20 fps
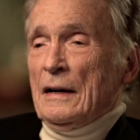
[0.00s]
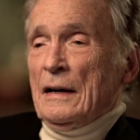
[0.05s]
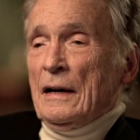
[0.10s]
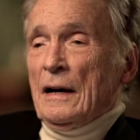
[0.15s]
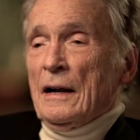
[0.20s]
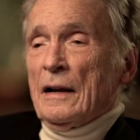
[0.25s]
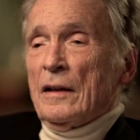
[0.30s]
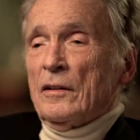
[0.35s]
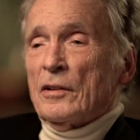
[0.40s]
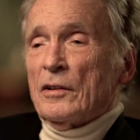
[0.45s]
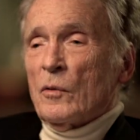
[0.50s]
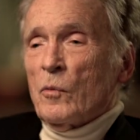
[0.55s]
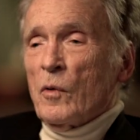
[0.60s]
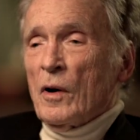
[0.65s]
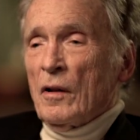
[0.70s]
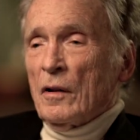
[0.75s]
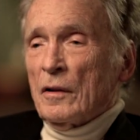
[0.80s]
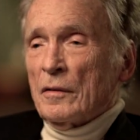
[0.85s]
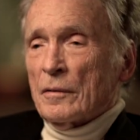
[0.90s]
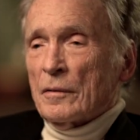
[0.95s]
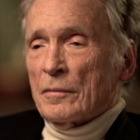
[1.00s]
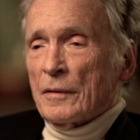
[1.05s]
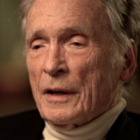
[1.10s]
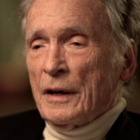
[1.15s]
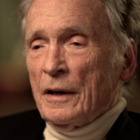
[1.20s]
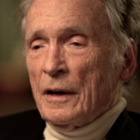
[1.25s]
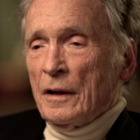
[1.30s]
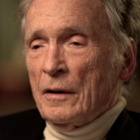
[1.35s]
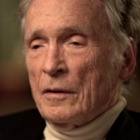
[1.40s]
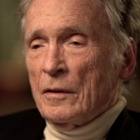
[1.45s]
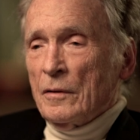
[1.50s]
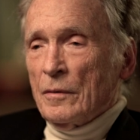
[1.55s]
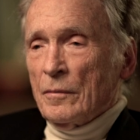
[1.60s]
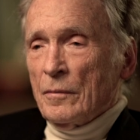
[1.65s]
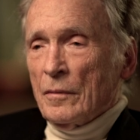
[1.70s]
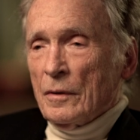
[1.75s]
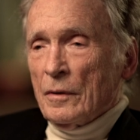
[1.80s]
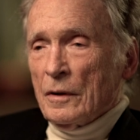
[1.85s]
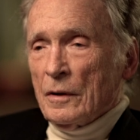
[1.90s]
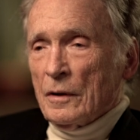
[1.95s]
And he said, "Well, kid,
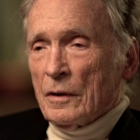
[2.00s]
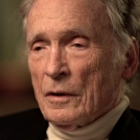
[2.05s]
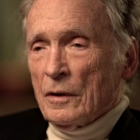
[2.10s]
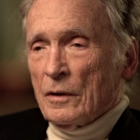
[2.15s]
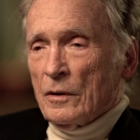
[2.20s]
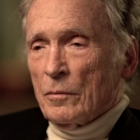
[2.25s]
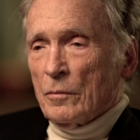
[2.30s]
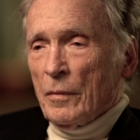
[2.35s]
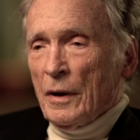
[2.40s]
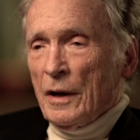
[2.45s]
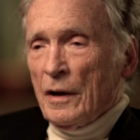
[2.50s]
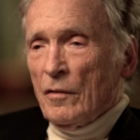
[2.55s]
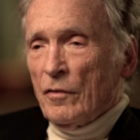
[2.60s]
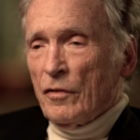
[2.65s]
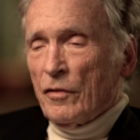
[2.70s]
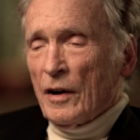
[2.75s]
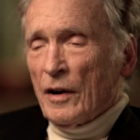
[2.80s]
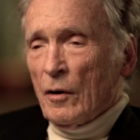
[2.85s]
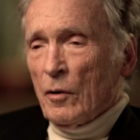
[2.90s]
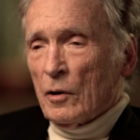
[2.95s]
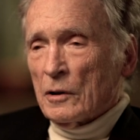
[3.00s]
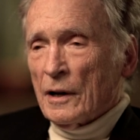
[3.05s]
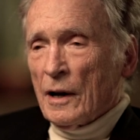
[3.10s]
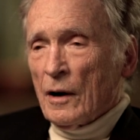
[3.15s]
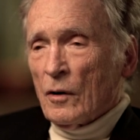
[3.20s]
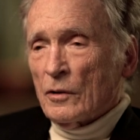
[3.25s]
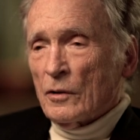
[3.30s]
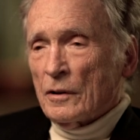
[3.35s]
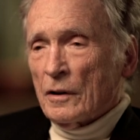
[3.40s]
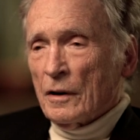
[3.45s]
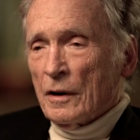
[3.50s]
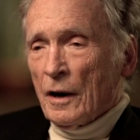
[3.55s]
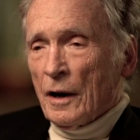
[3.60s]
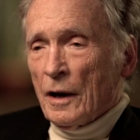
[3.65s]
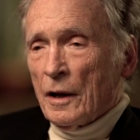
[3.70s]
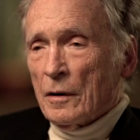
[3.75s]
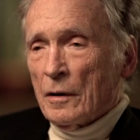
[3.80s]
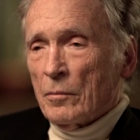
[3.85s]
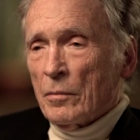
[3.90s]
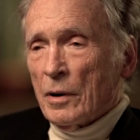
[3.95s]
you may have fouled out
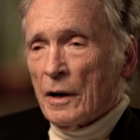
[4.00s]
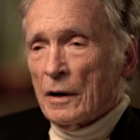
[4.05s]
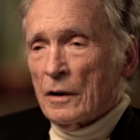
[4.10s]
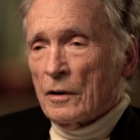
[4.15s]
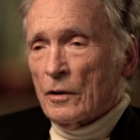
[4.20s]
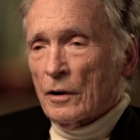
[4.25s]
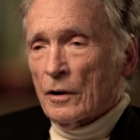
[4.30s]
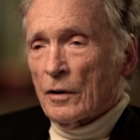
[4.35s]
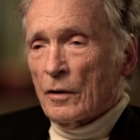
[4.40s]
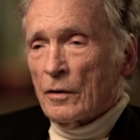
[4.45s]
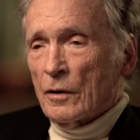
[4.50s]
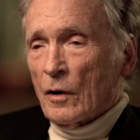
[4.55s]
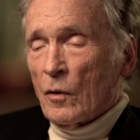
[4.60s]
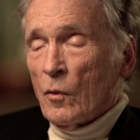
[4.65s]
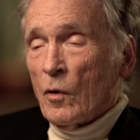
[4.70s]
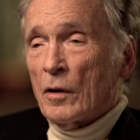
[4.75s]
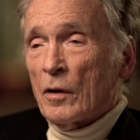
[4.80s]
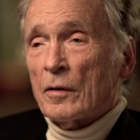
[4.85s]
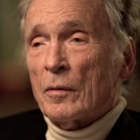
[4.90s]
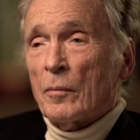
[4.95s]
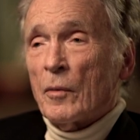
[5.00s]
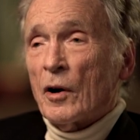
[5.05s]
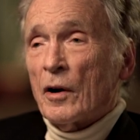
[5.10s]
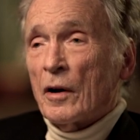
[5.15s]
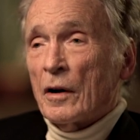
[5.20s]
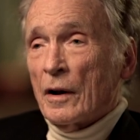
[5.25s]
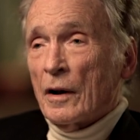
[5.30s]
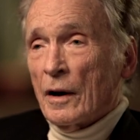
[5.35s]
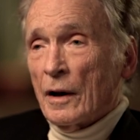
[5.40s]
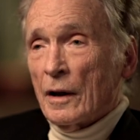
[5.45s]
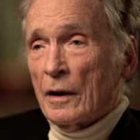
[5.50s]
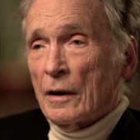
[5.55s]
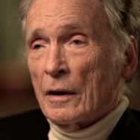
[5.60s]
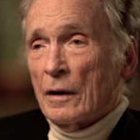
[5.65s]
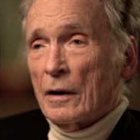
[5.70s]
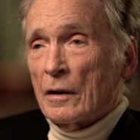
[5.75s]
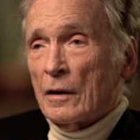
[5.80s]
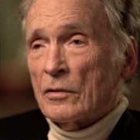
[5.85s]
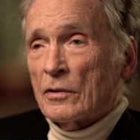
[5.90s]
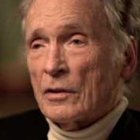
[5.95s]
tonight, but you're going to go on tomorrow night."
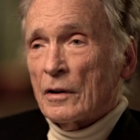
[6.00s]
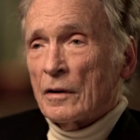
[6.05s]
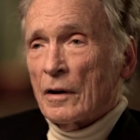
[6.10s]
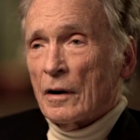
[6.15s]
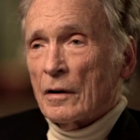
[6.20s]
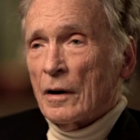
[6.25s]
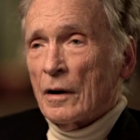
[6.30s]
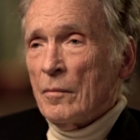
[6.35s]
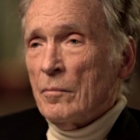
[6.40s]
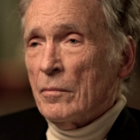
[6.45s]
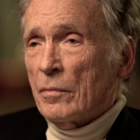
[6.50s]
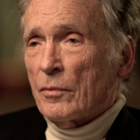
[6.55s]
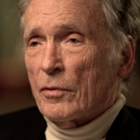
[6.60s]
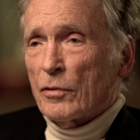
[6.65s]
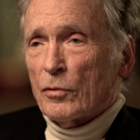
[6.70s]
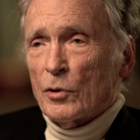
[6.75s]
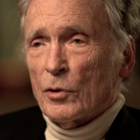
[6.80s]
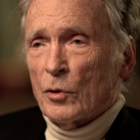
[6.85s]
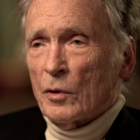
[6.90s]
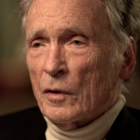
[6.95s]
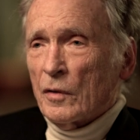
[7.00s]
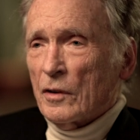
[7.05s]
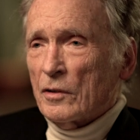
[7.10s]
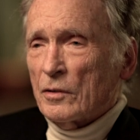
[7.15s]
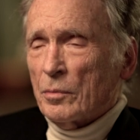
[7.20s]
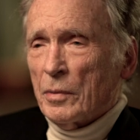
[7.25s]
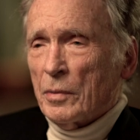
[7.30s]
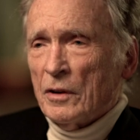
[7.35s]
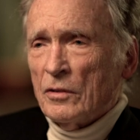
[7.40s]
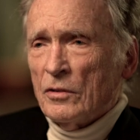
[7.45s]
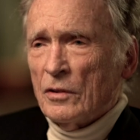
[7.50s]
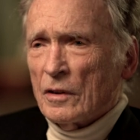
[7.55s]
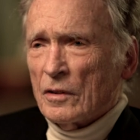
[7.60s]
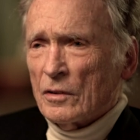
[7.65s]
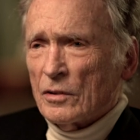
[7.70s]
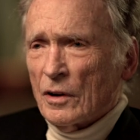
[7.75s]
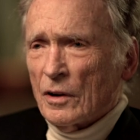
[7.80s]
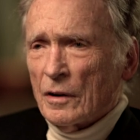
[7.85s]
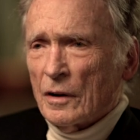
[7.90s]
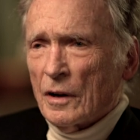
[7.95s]
I said, "I'm through in this business,
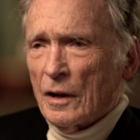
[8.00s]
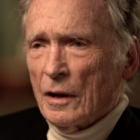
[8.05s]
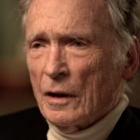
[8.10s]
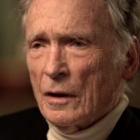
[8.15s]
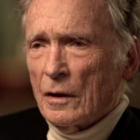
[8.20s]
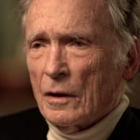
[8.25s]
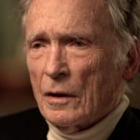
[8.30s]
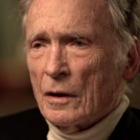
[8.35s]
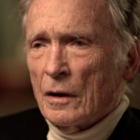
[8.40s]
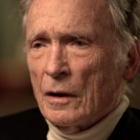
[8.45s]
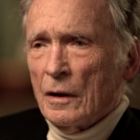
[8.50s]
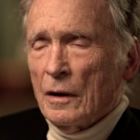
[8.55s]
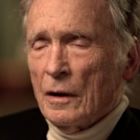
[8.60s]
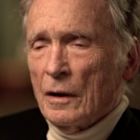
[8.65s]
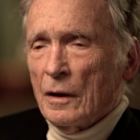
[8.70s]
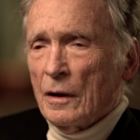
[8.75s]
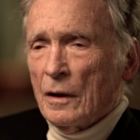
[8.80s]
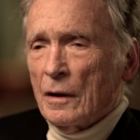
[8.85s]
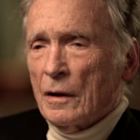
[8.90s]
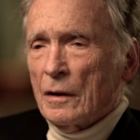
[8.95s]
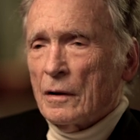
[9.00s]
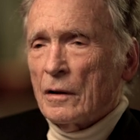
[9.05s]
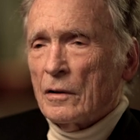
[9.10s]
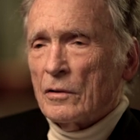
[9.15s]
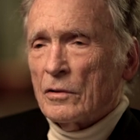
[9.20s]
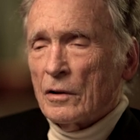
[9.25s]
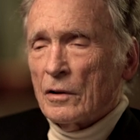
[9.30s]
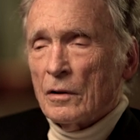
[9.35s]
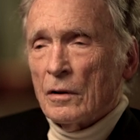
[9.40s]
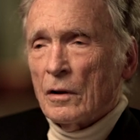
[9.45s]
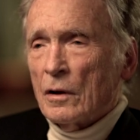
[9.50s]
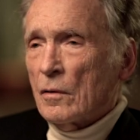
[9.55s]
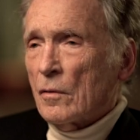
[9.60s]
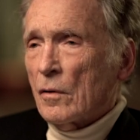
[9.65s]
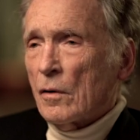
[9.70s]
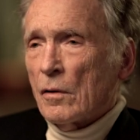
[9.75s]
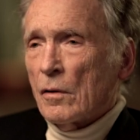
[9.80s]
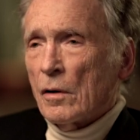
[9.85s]
aren't I?" He said, "No."